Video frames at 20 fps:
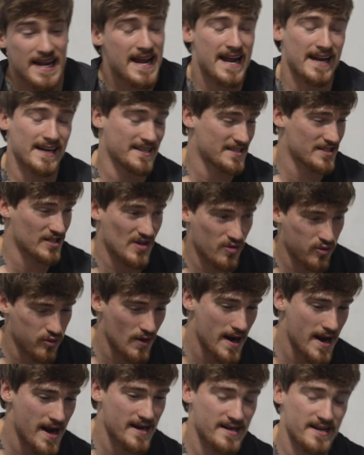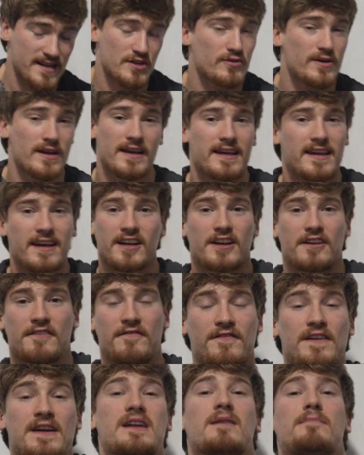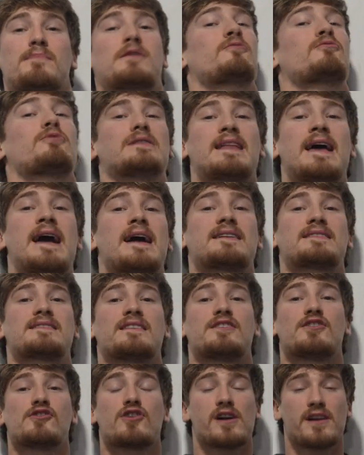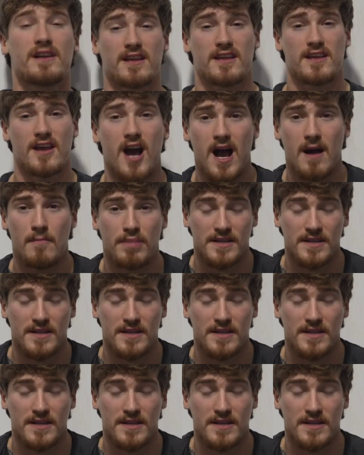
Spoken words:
and it's grand and you can kick your feet up, you're relaxing, you're on a yacht.